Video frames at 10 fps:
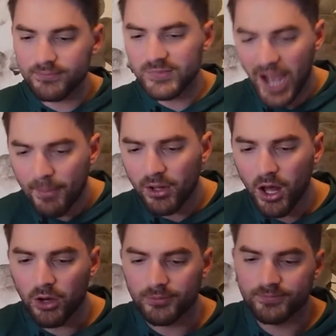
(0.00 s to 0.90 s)
down
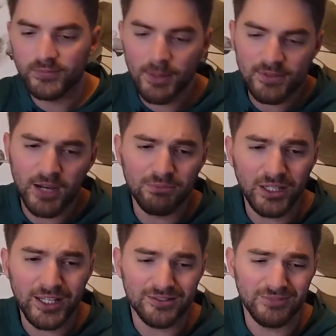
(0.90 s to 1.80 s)
below. Thumbs up,
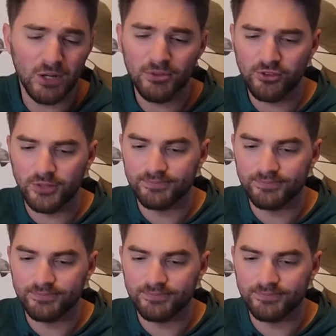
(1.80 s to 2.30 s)
please. Help the show.